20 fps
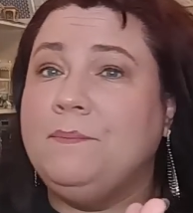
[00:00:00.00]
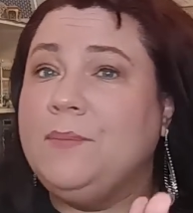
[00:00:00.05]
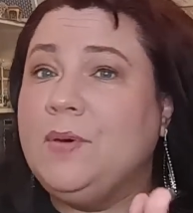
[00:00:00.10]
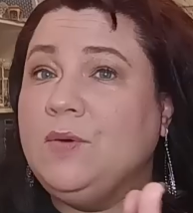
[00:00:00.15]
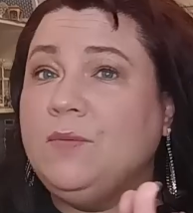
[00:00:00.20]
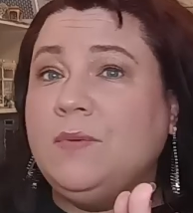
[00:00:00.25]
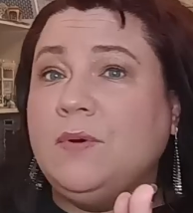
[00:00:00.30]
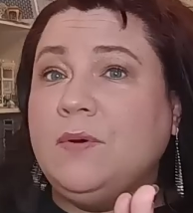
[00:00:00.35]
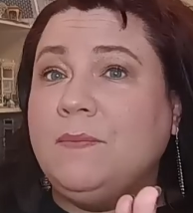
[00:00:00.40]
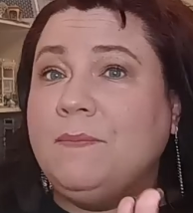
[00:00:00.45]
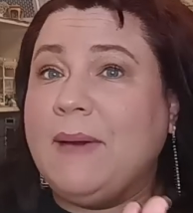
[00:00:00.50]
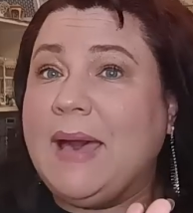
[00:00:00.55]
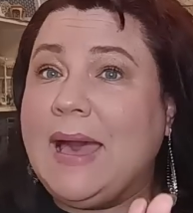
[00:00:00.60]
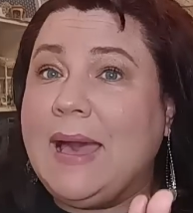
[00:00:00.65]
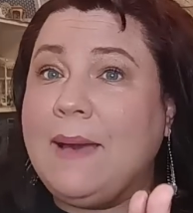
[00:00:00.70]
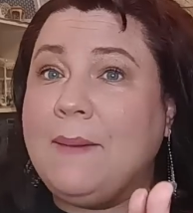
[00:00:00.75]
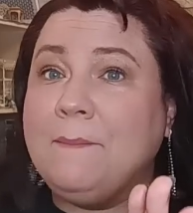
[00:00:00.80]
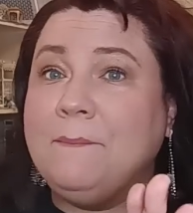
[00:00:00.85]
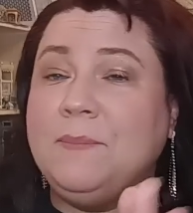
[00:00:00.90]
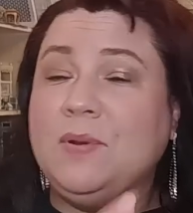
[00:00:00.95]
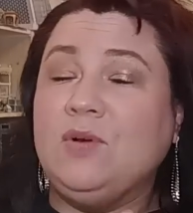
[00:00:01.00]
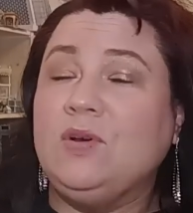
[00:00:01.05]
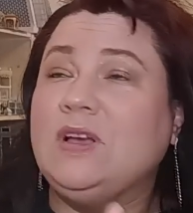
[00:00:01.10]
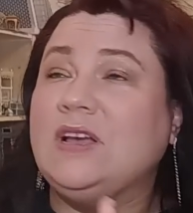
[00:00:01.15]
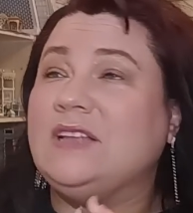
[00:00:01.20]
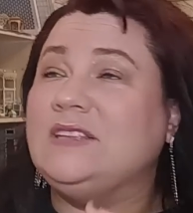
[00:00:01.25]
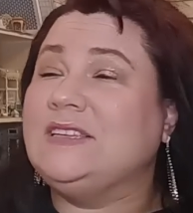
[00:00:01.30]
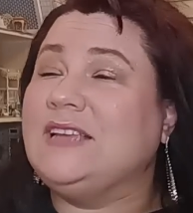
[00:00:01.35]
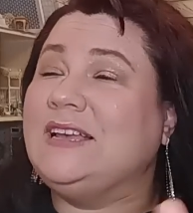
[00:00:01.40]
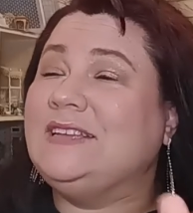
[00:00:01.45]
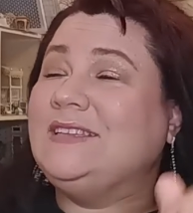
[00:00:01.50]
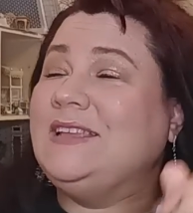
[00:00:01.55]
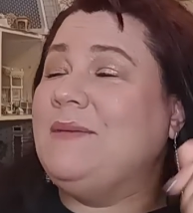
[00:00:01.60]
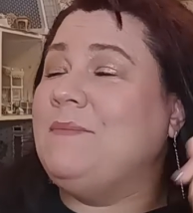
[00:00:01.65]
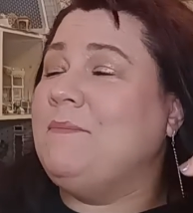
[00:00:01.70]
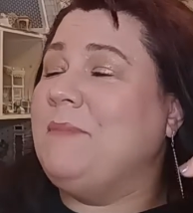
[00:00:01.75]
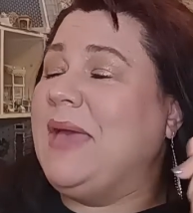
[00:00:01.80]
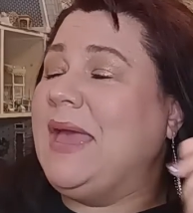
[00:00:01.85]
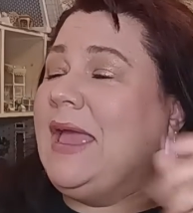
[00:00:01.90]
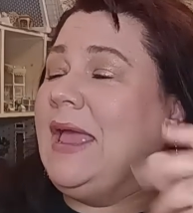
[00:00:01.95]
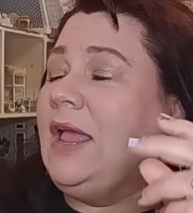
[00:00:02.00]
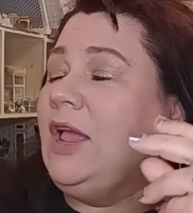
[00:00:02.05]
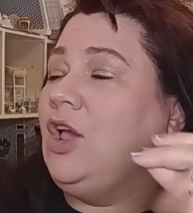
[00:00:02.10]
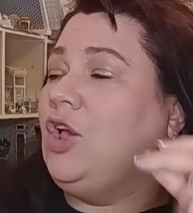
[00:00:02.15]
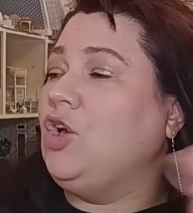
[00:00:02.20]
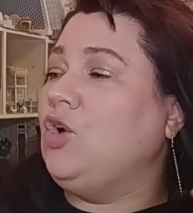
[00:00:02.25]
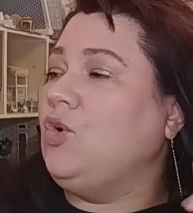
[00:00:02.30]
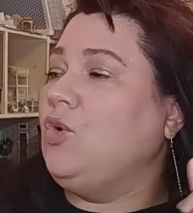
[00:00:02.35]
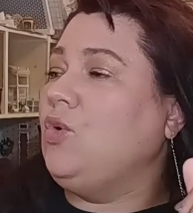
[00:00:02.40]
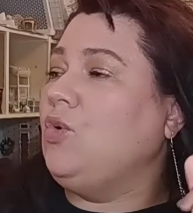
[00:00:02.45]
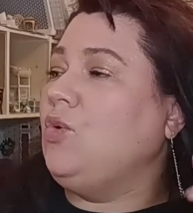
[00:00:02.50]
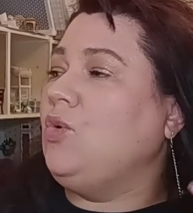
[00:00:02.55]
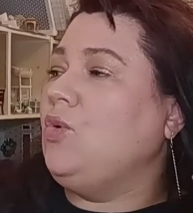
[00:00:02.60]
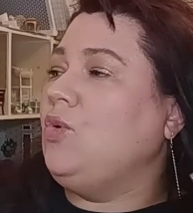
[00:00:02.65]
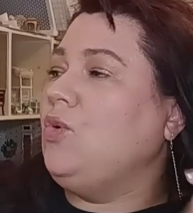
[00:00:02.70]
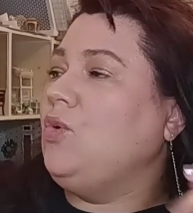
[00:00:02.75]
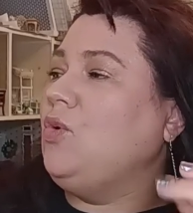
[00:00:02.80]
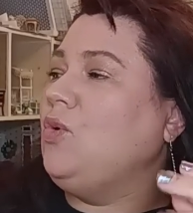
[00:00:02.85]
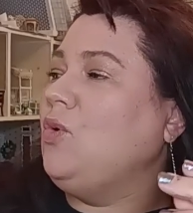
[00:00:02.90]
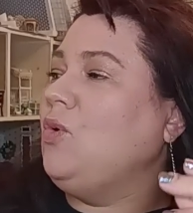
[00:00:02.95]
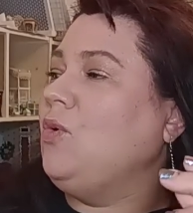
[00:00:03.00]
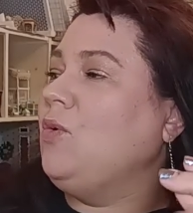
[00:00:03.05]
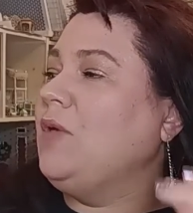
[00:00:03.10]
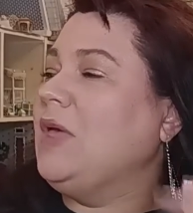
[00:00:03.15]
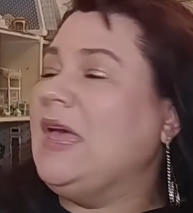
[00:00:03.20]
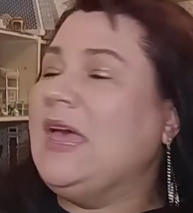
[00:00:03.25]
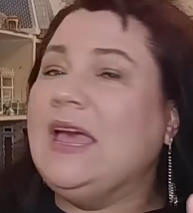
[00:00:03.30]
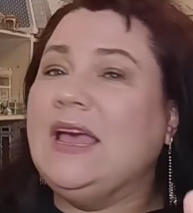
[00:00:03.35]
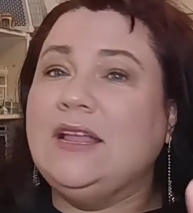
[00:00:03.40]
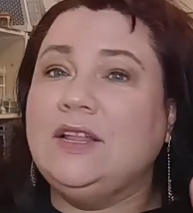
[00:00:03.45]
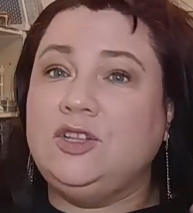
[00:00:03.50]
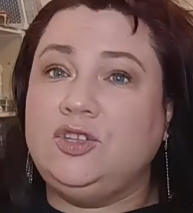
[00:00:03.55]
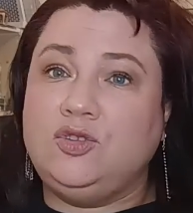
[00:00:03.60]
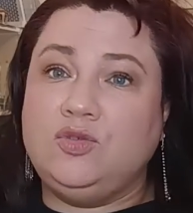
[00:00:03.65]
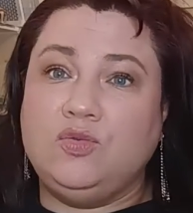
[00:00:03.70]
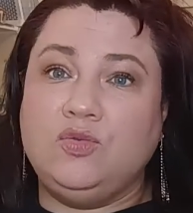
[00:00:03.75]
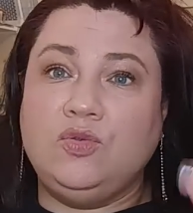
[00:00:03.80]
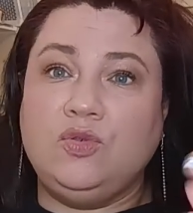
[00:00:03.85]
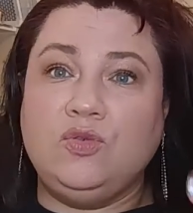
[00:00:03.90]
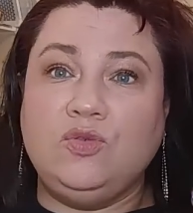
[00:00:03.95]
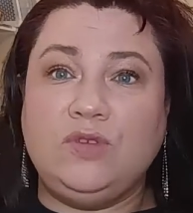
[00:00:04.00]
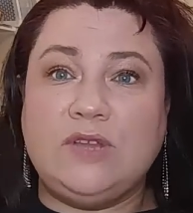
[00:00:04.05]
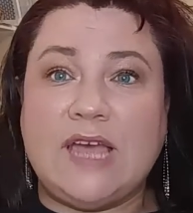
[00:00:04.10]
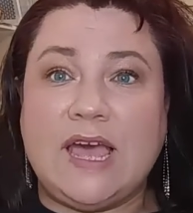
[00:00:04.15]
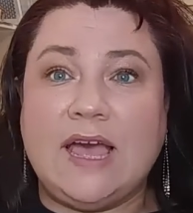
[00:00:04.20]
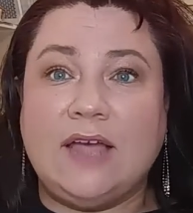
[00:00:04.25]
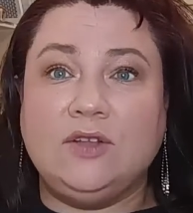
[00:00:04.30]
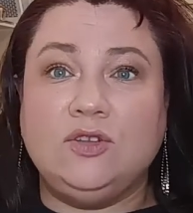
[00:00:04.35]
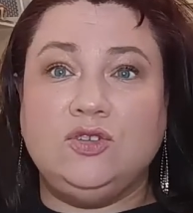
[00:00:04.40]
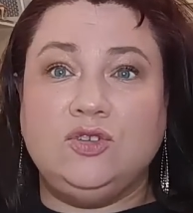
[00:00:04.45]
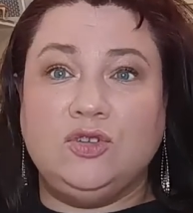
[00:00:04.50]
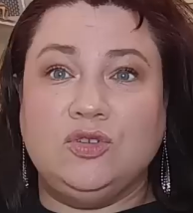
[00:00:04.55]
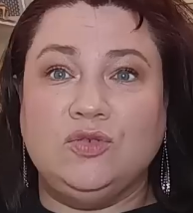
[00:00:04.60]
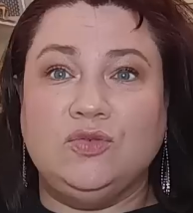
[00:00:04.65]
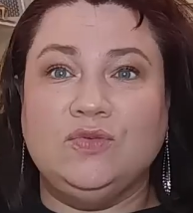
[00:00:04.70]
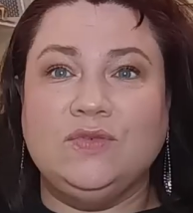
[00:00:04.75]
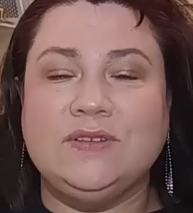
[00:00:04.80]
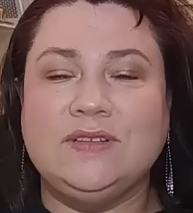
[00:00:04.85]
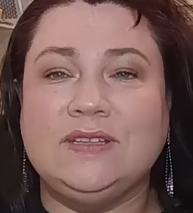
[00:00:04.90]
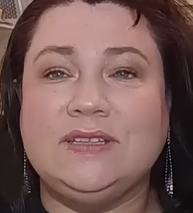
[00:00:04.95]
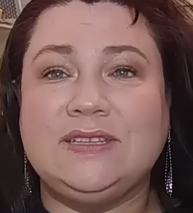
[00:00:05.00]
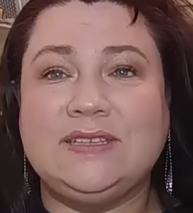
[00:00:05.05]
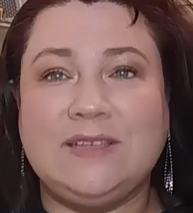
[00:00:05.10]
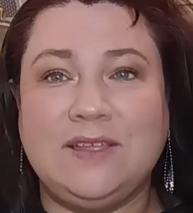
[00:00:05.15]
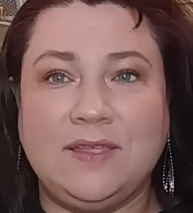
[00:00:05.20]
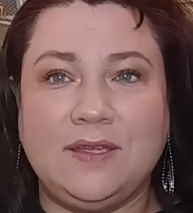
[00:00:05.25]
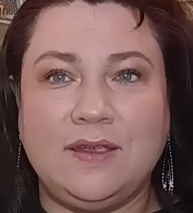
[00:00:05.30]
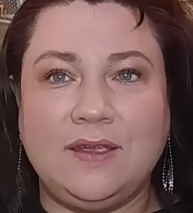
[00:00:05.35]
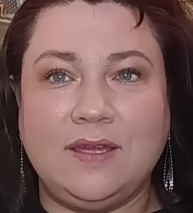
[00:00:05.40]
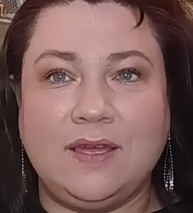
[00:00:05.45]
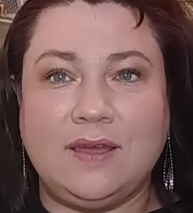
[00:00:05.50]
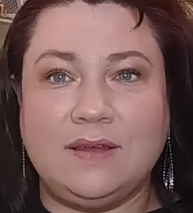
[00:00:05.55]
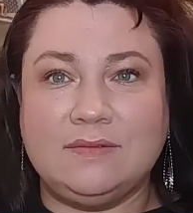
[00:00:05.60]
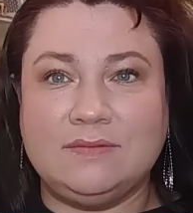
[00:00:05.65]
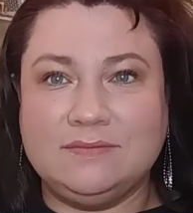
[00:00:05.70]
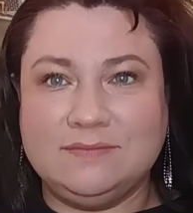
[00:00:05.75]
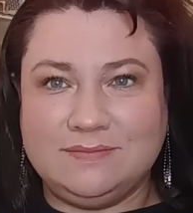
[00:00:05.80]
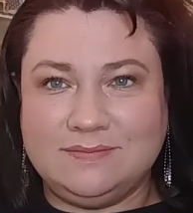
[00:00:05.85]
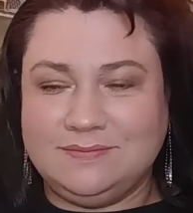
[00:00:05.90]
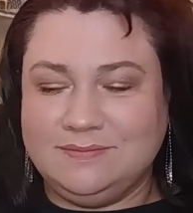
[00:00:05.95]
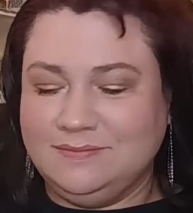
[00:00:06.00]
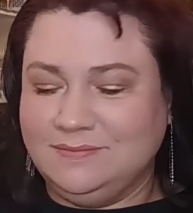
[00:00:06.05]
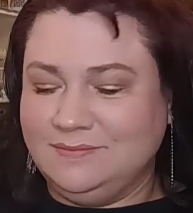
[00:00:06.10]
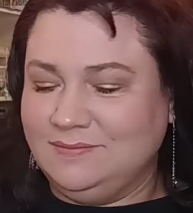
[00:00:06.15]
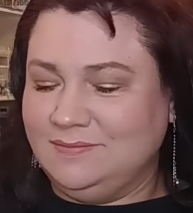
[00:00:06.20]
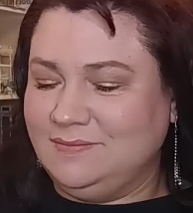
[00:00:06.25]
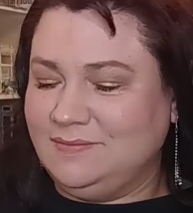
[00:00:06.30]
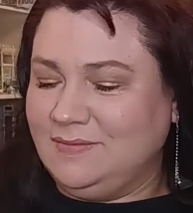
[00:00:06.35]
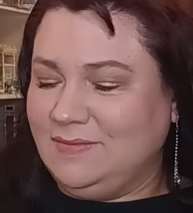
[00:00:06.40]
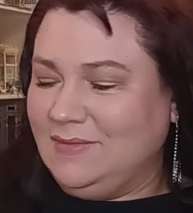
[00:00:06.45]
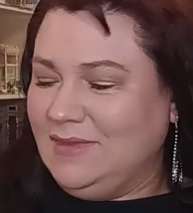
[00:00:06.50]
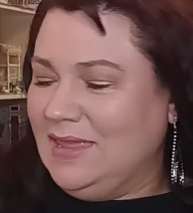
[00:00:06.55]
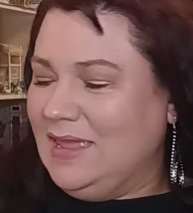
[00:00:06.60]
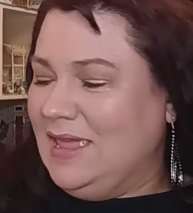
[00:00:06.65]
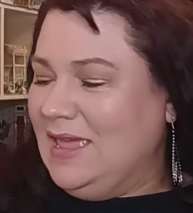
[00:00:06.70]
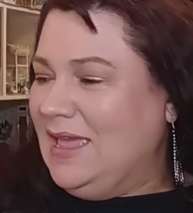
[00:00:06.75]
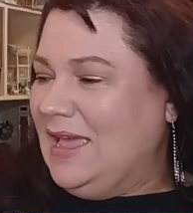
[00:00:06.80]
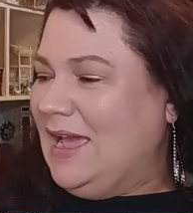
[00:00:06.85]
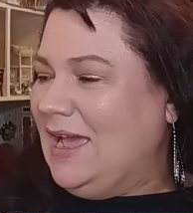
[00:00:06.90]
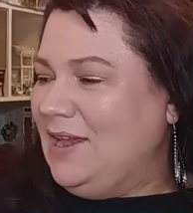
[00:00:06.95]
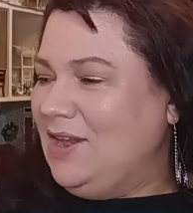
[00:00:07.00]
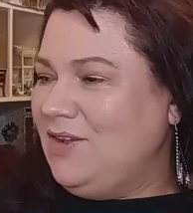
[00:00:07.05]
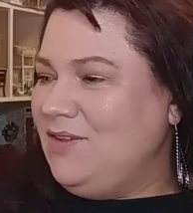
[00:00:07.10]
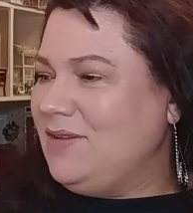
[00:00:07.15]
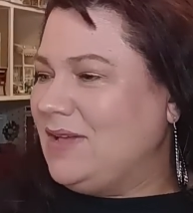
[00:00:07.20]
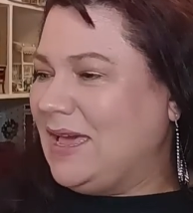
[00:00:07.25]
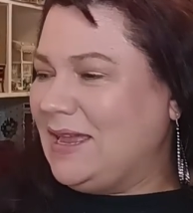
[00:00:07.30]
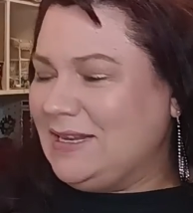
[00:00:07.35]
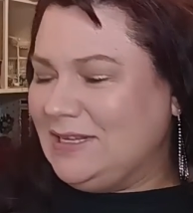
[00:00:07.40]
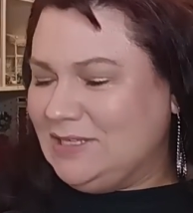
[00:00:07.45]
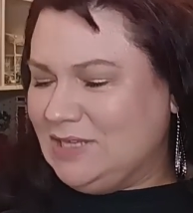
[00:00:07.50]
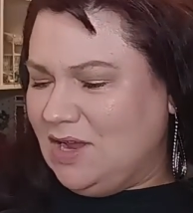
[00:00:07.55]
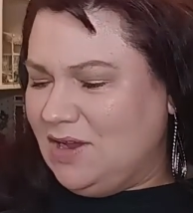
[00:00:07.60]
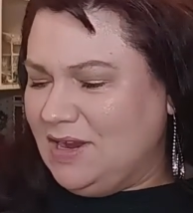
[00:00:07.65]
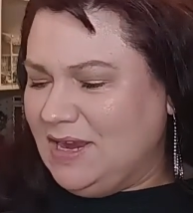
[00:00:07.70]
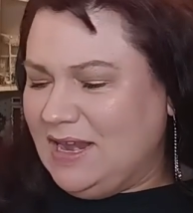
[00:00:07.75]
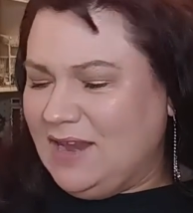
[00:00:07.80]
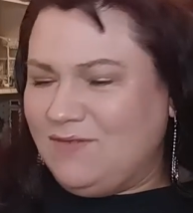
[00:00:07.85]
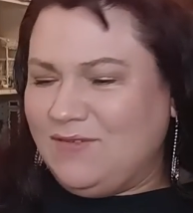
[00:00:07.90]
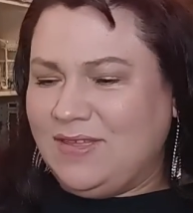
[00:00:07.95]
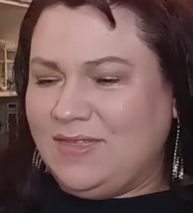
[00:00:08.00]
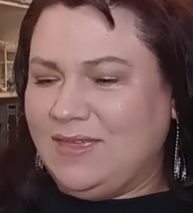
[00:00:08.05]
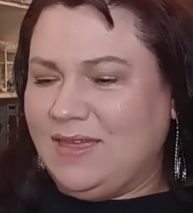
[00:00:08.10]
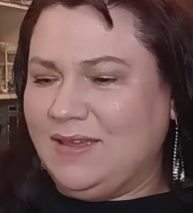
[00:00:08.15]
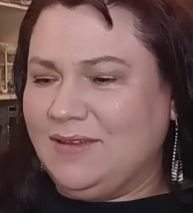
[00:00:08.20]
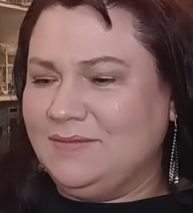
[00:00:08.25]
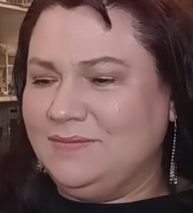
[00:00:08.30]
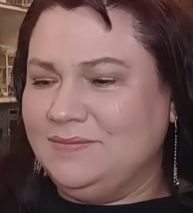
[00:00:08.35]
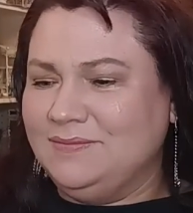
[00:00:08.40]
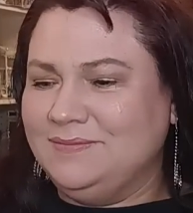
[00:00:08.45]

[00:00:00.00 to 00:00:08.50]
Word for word: boo boo bam, boo, because I said mango, doo doo da doo. So there you go. I know you got a song and everything.